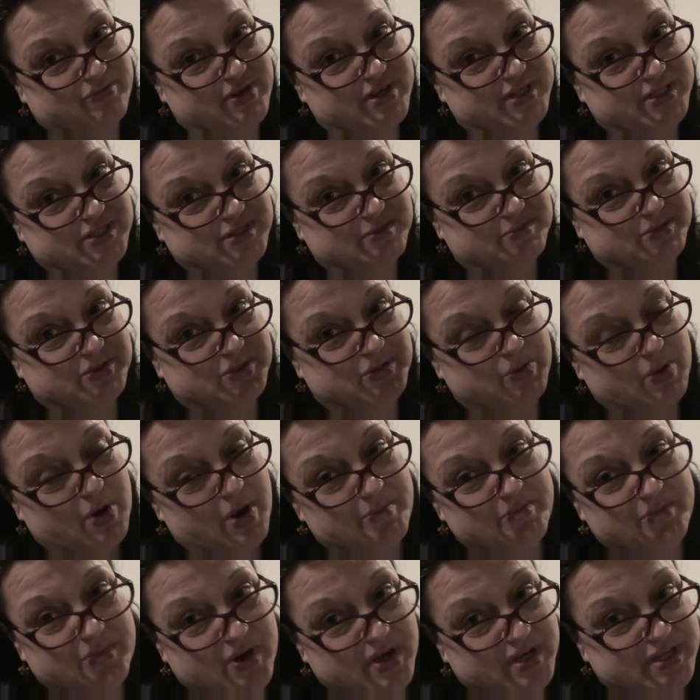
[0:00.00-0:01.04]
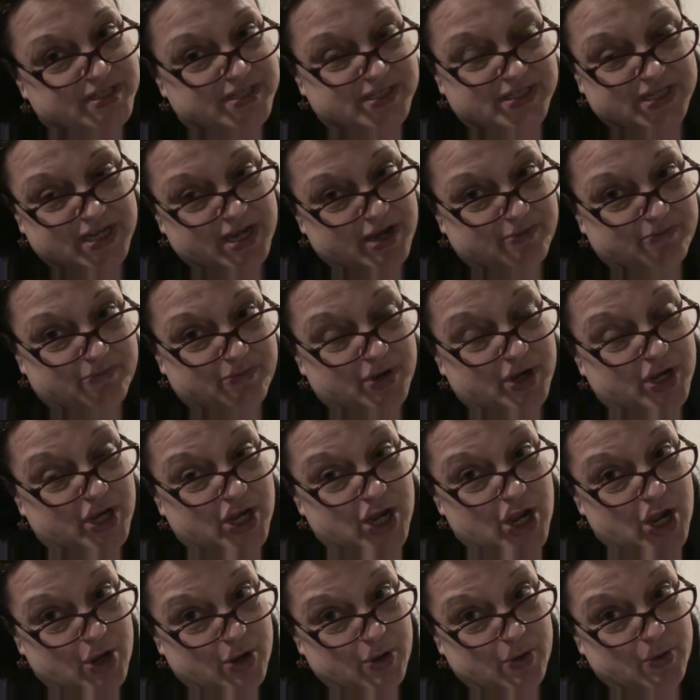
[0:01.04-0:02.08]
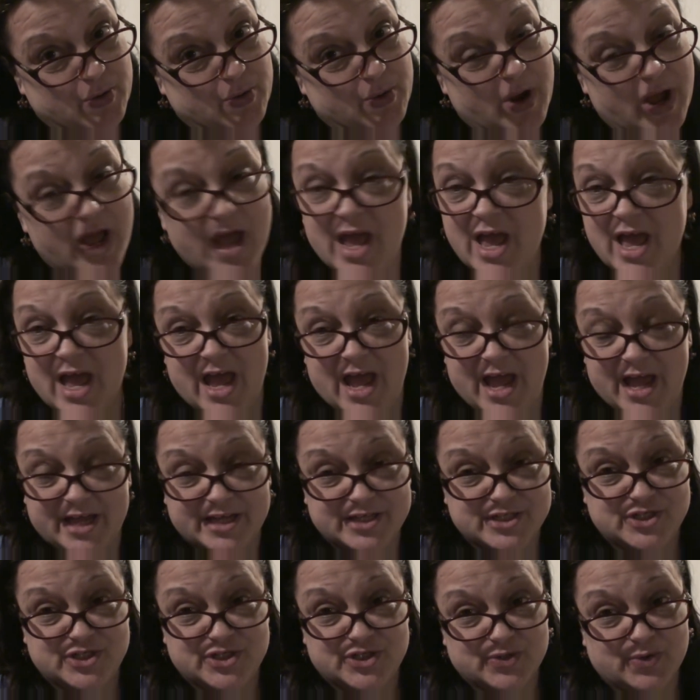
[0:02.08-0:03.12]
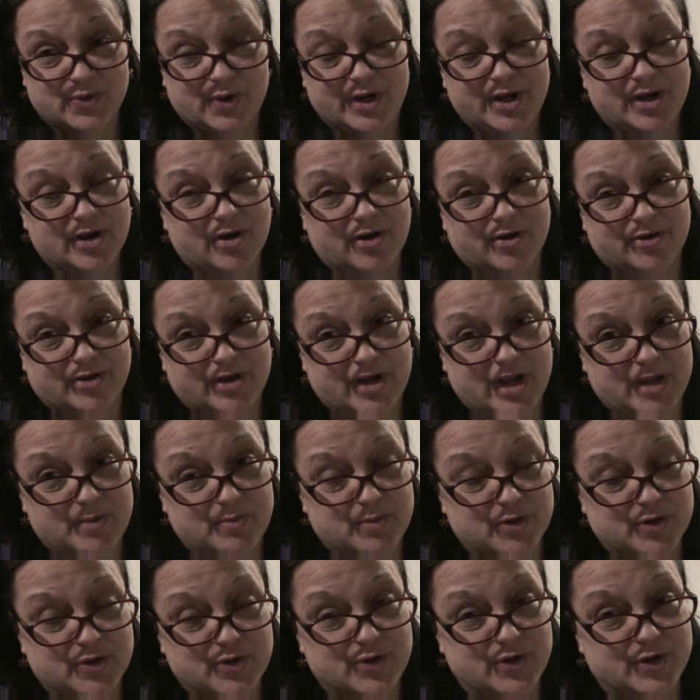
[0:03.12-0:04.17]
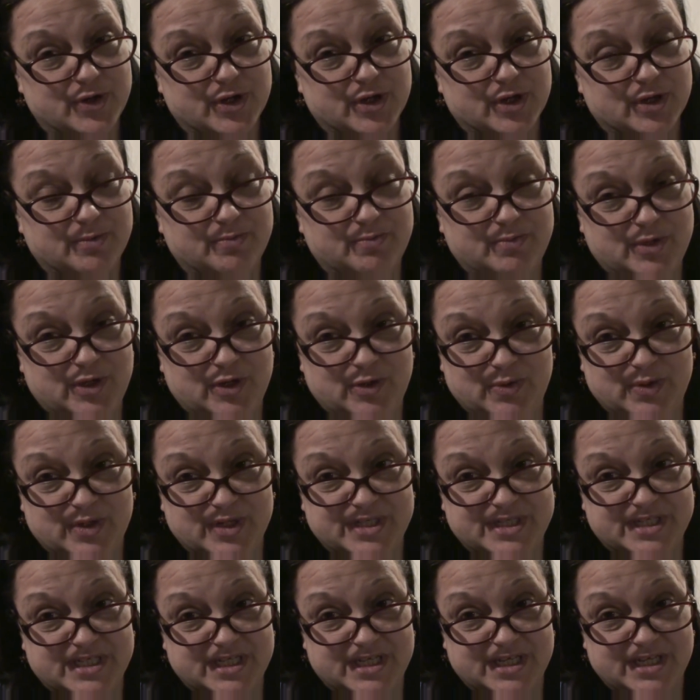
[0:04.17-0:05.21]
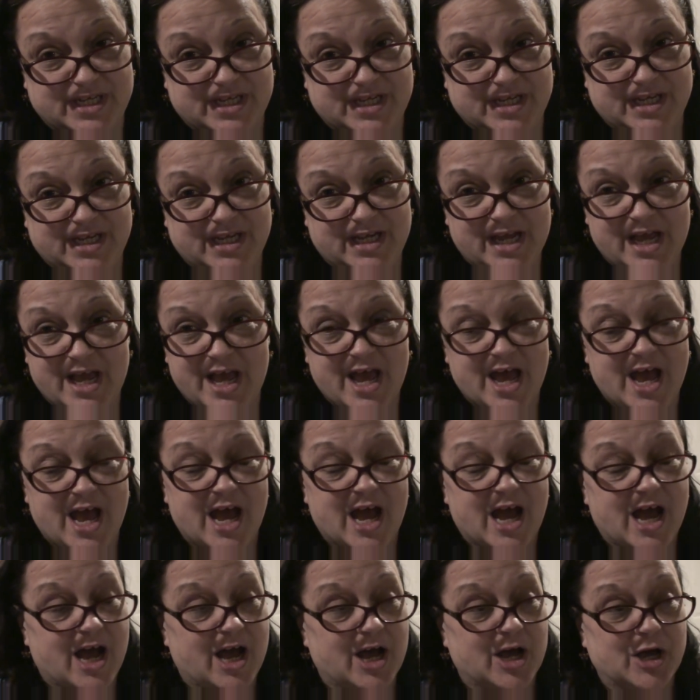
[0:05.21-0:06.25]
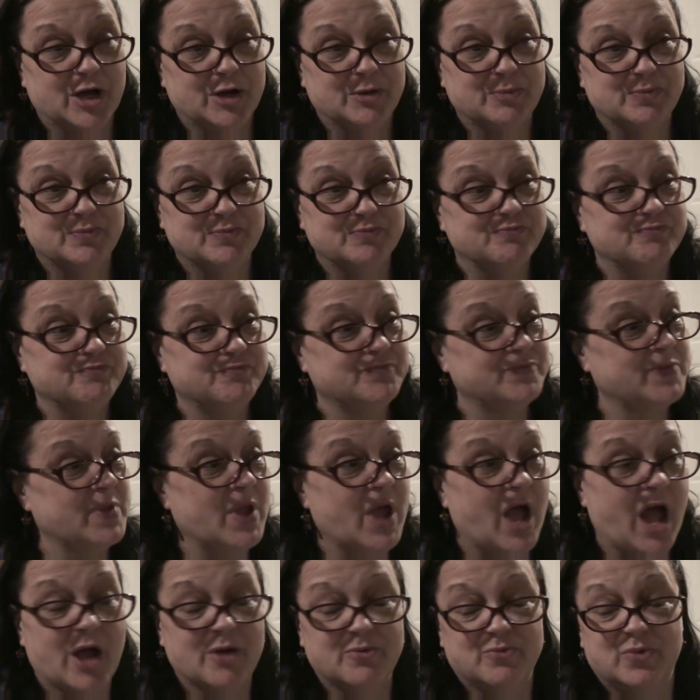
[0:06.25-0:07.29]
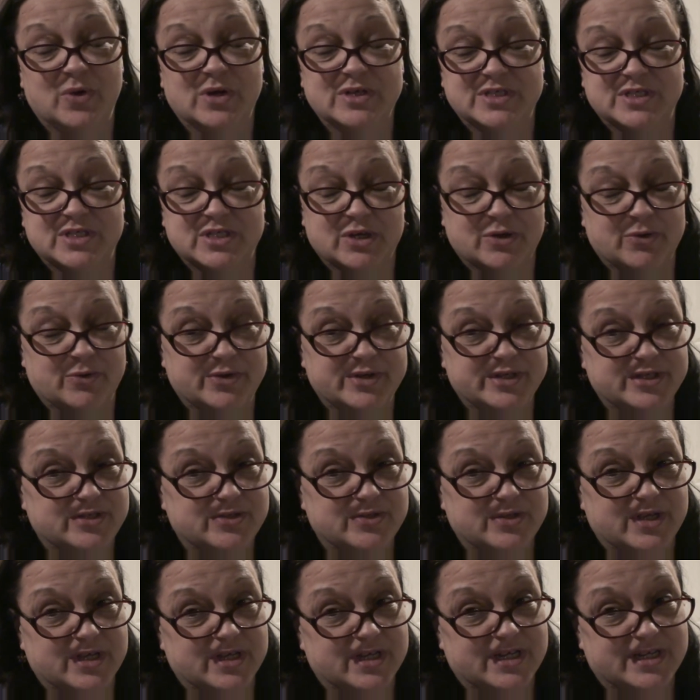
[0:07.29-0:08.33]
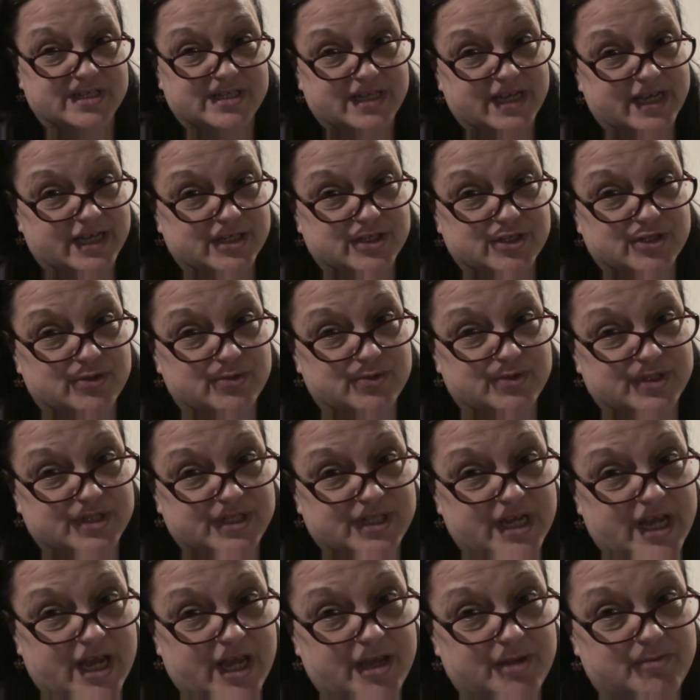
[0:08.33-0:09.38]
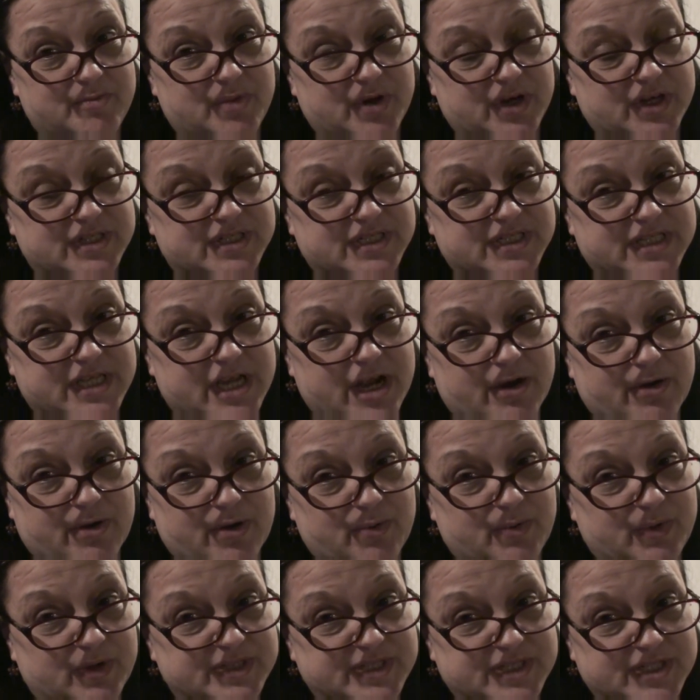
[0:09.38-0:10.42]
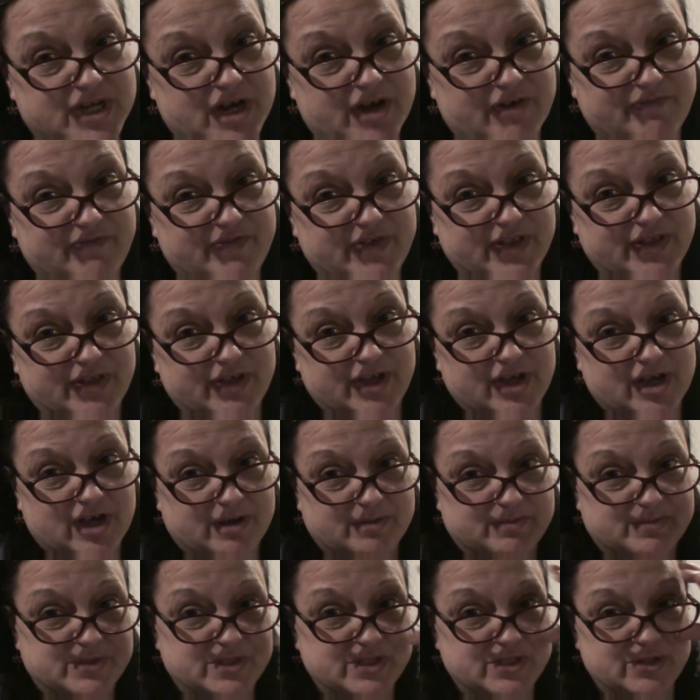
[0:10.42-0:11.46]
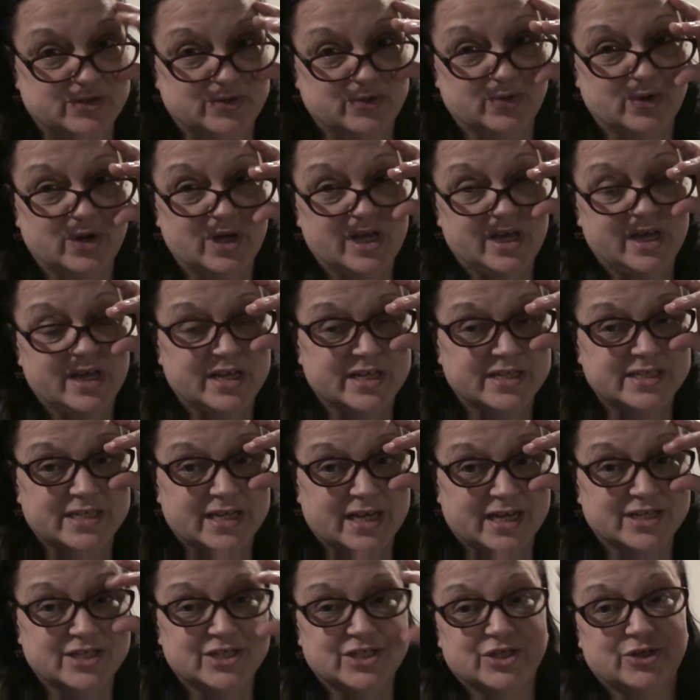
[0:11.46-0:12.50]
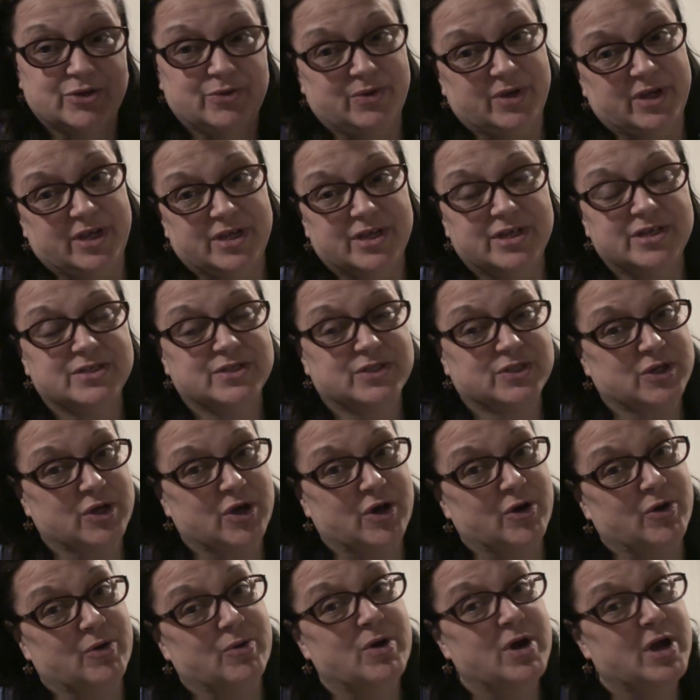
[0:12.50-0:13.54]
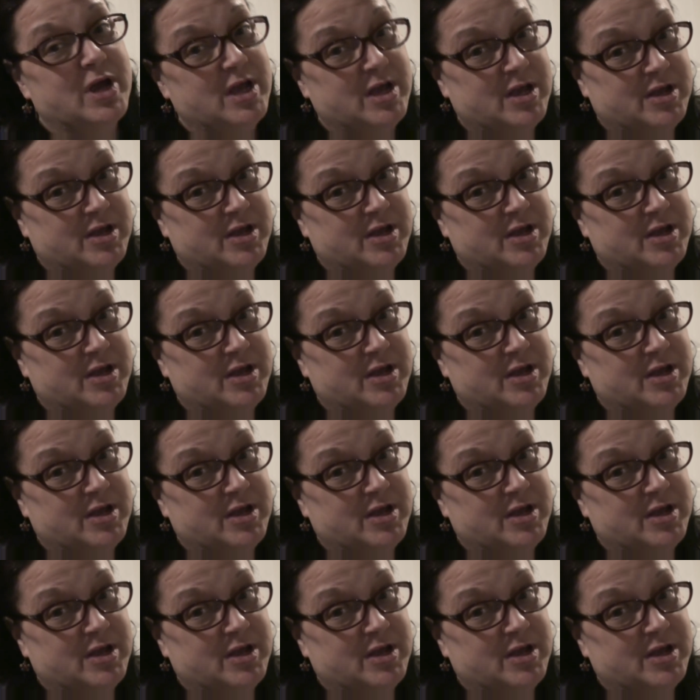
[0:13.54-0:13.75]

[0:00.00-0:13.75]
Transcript: red subscribe button down below and join our neighborhood community. Um, I was going to get a tattoo today, but Sara was not feeling up to tattooing, so